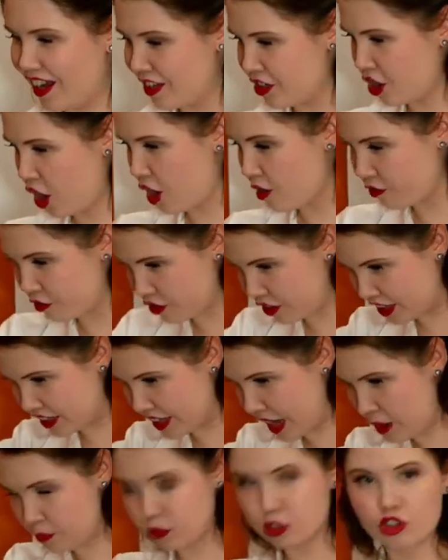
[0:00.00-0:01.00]
hopefully
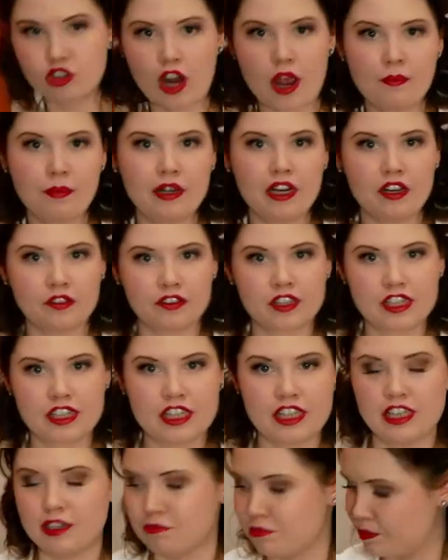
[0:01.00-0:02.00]
that will trap enough
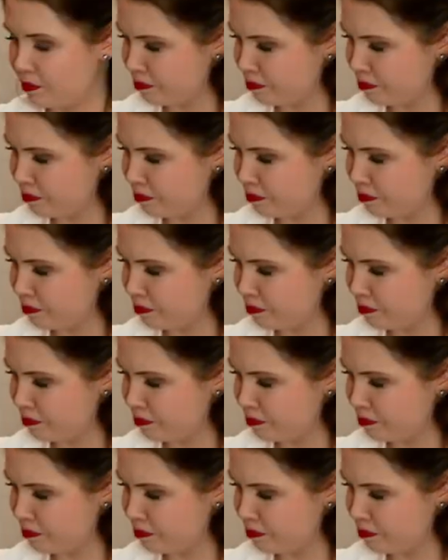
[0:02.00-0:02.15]
steam.